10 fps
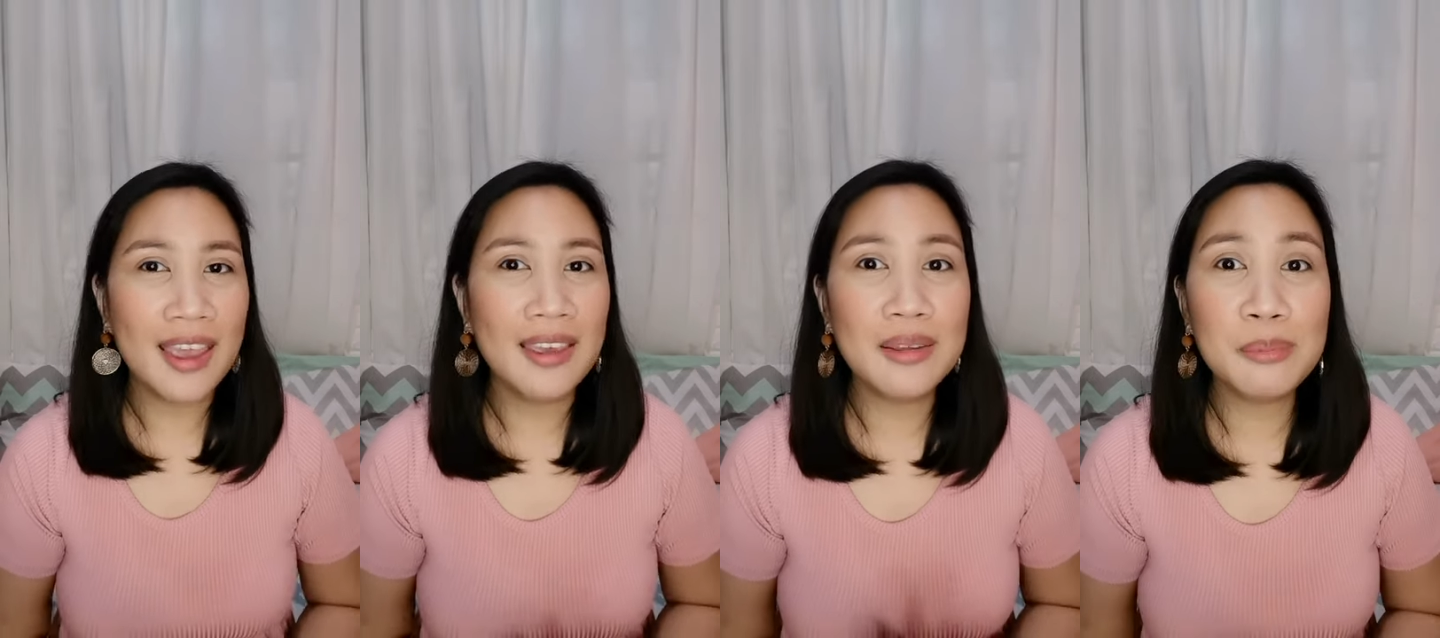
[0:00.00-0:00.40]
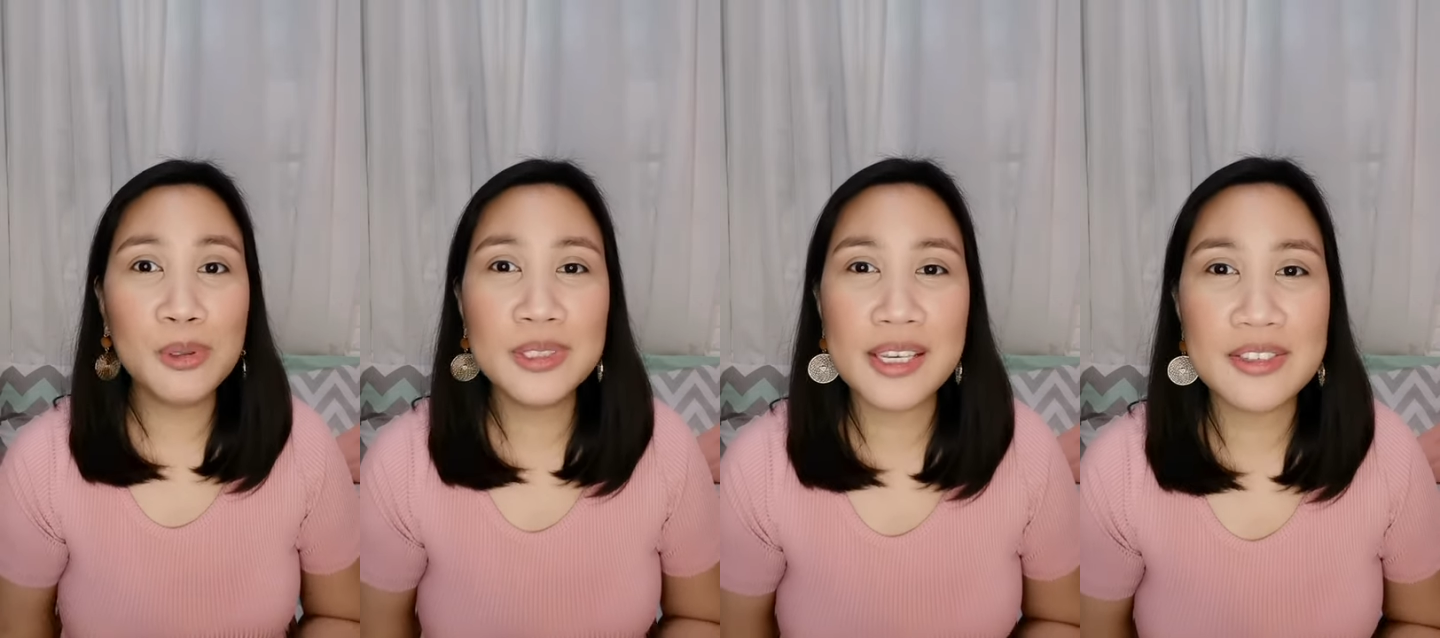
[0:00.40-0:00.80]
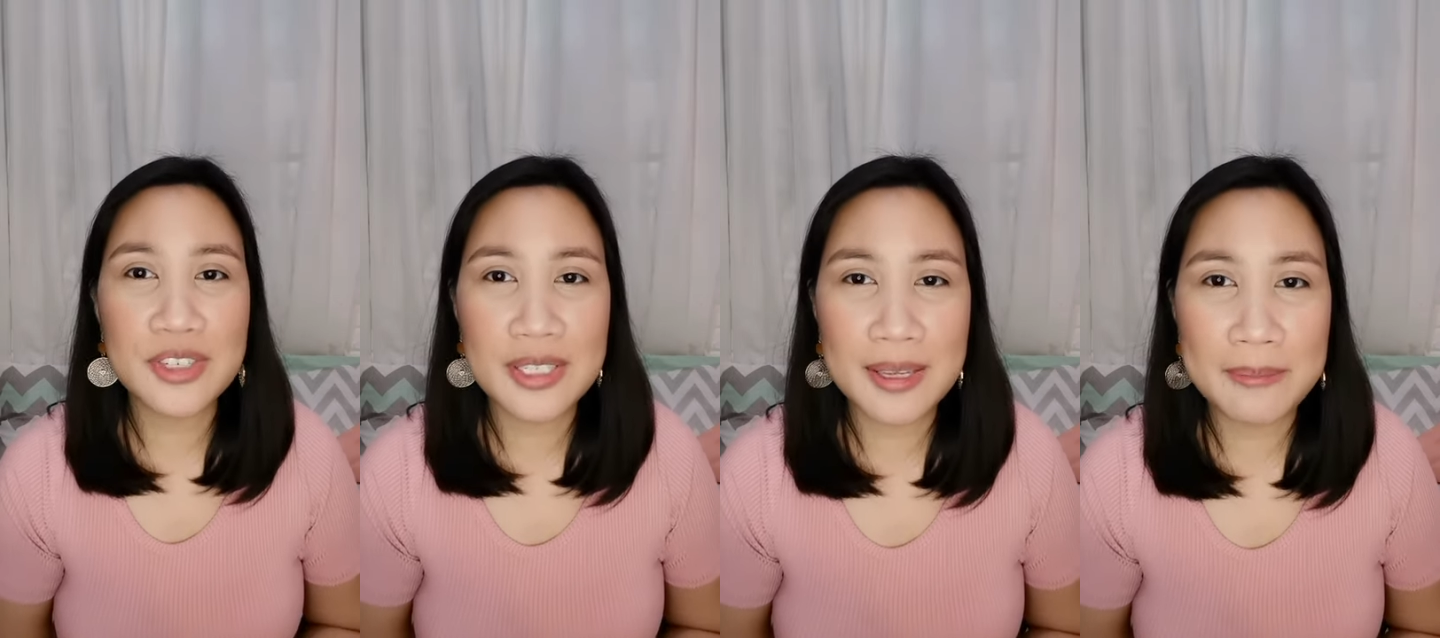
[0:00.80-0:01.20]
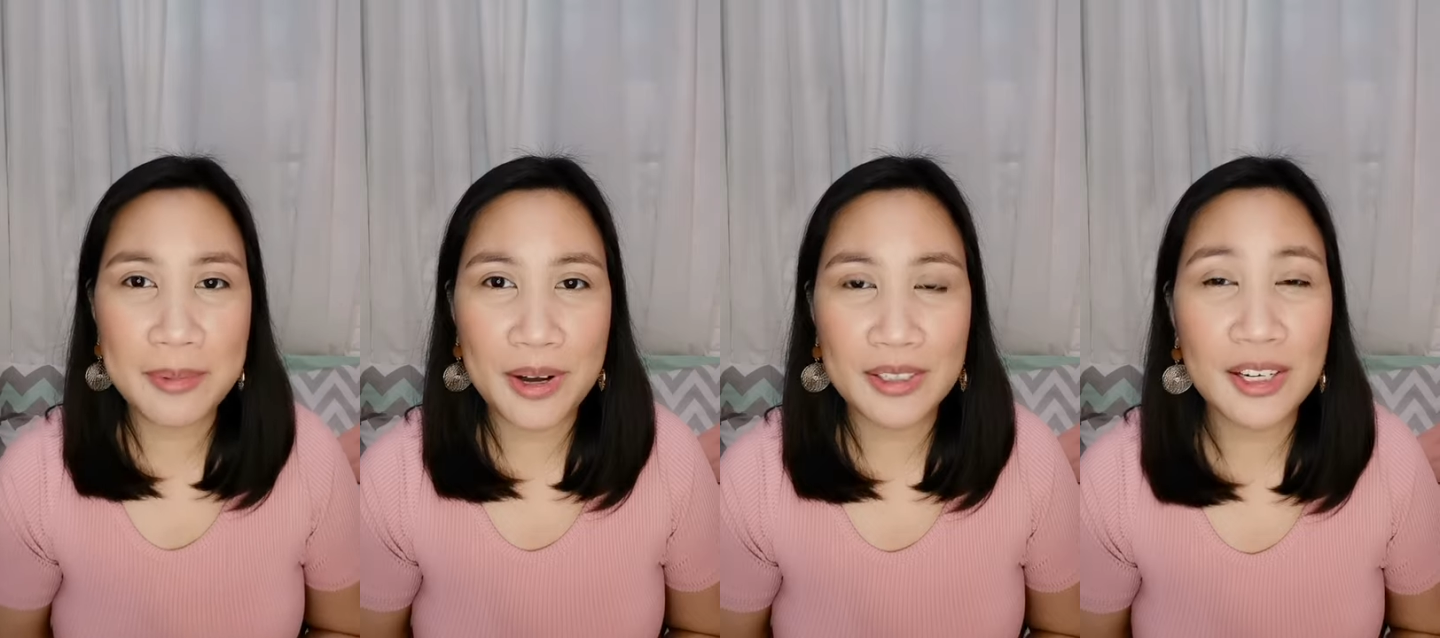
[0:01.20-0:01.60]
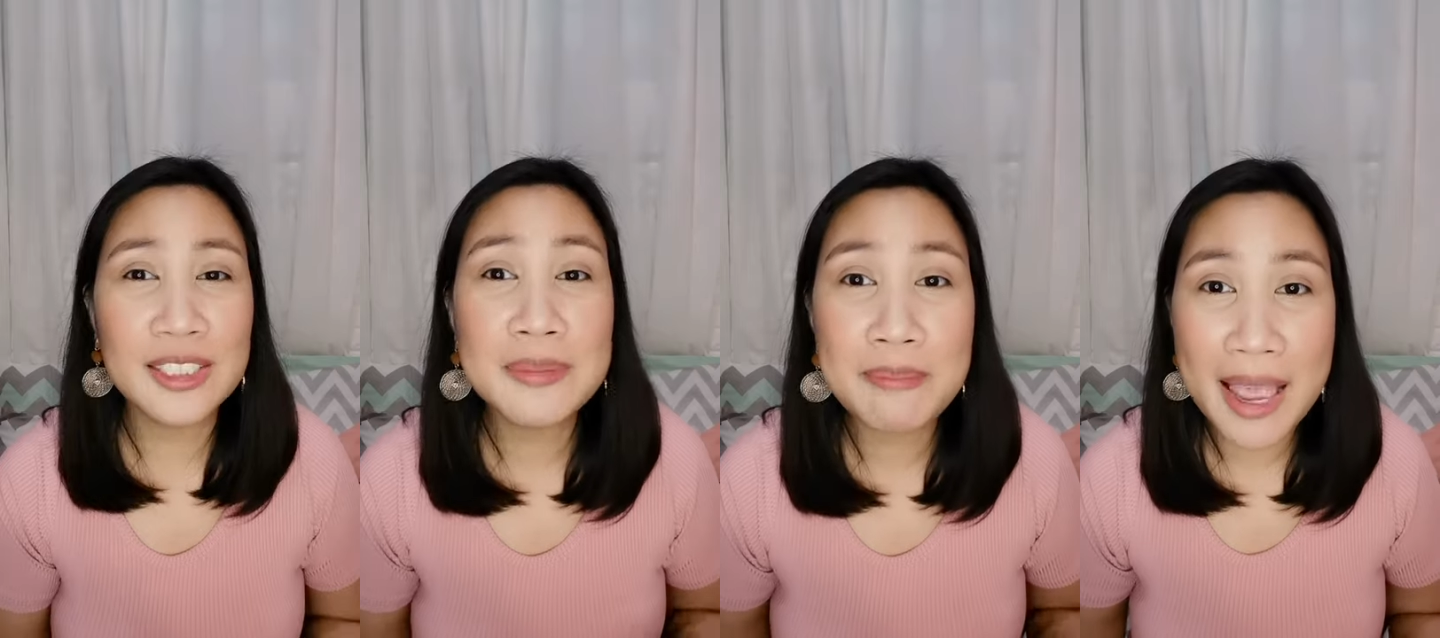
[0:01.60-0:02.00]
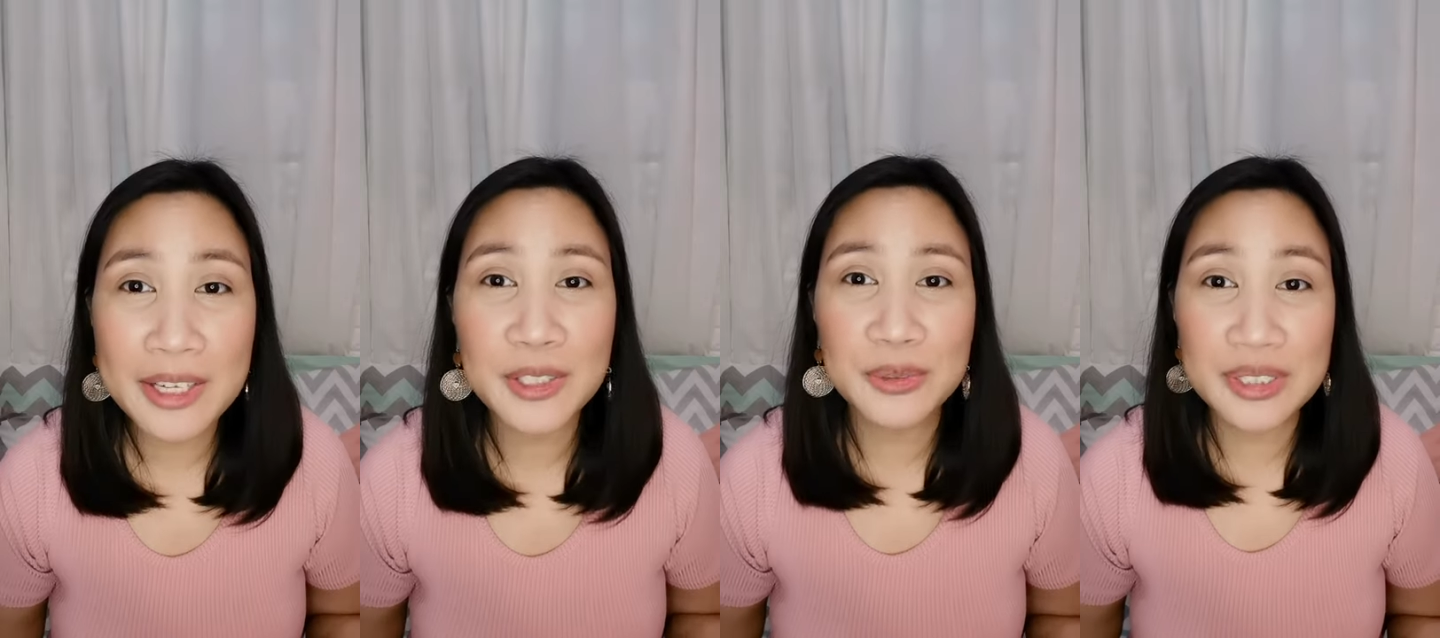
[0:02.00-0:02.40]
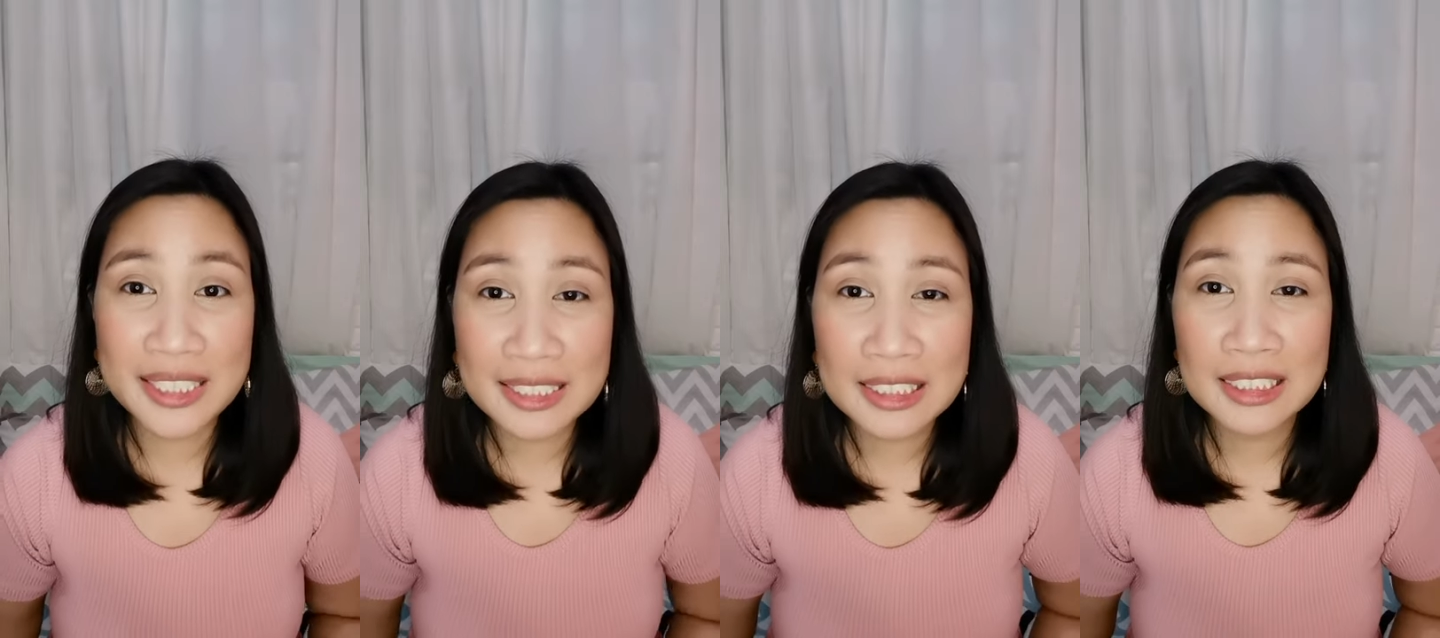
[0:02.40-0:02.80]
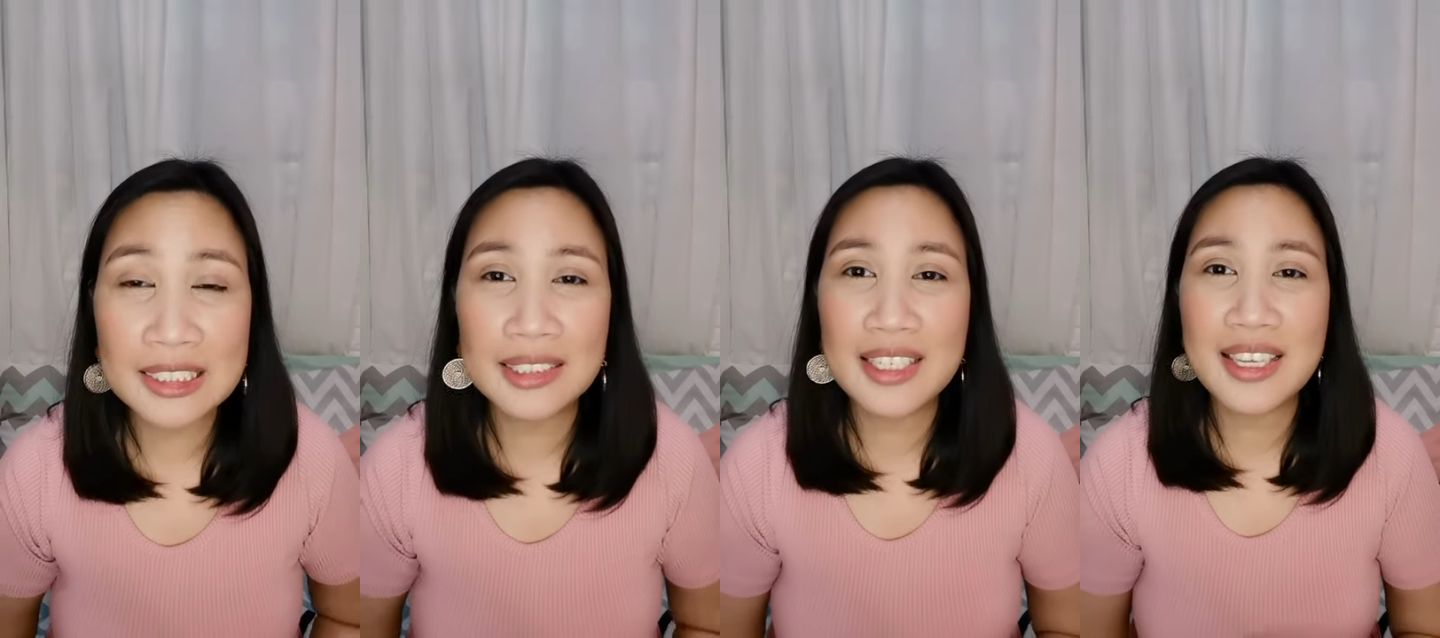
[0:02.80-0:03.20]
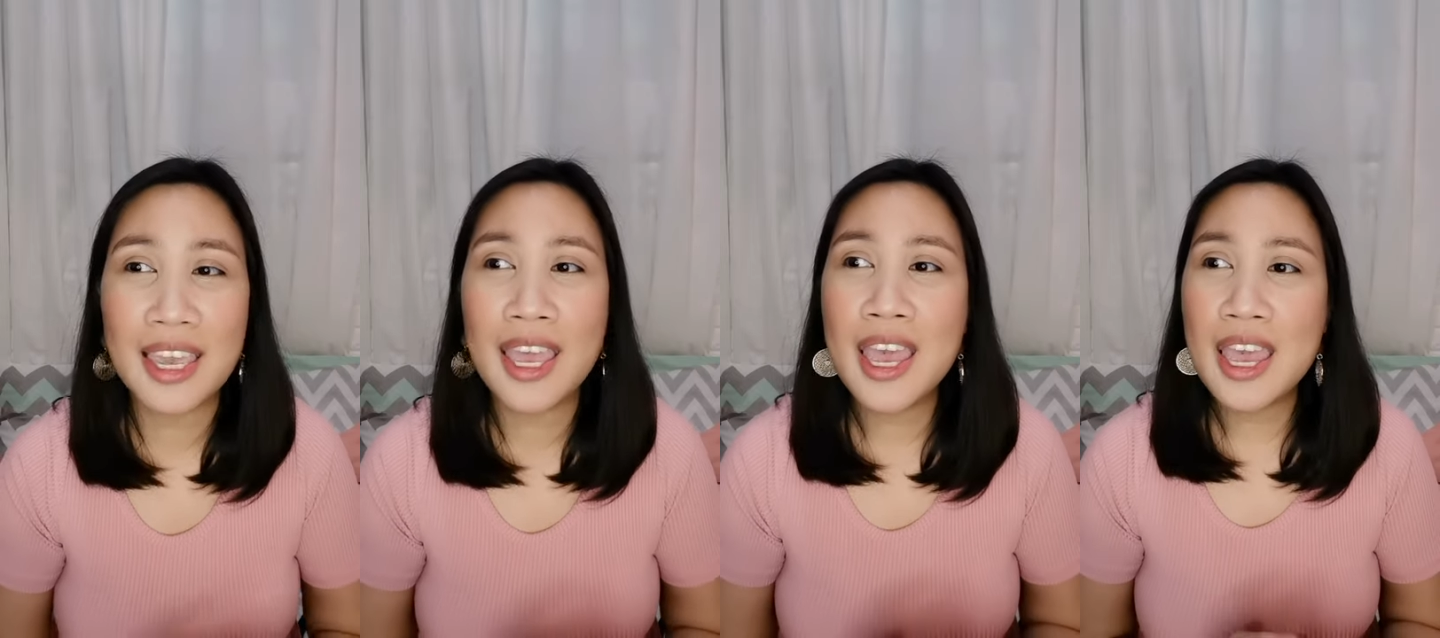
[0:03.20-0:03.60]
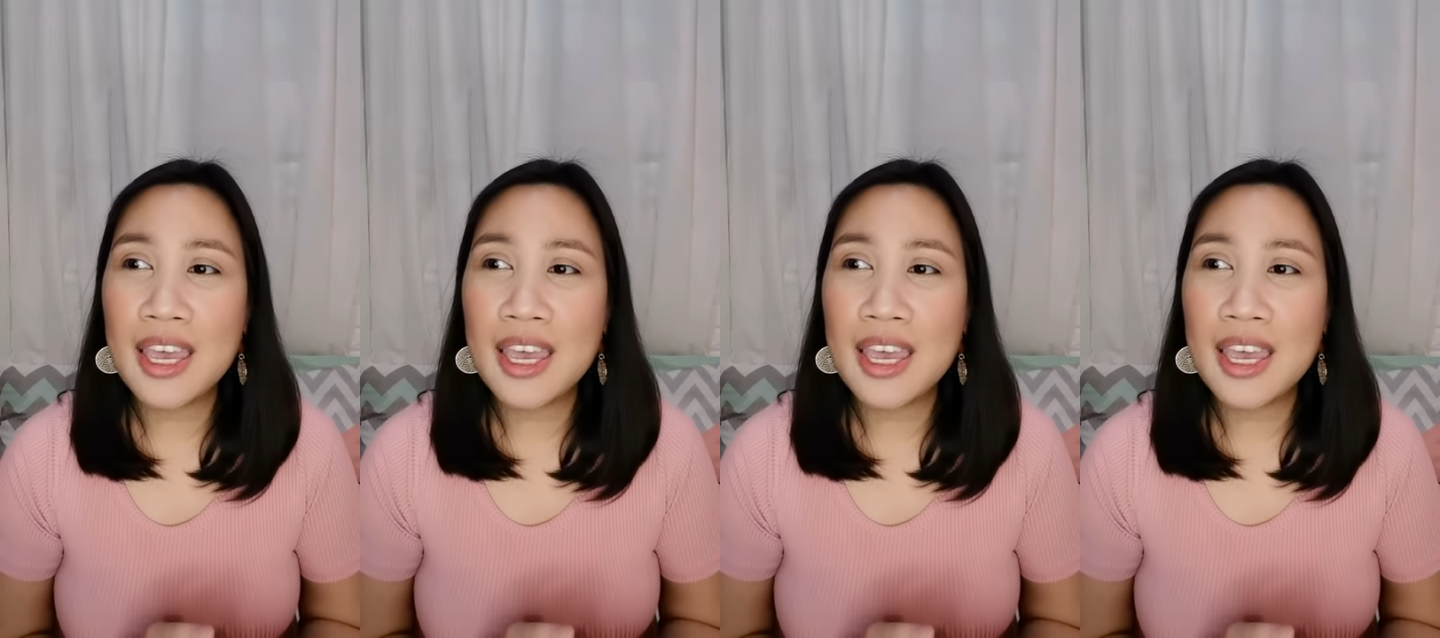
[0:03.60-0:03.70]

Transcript: And the most interesting part are the microneedles, kasi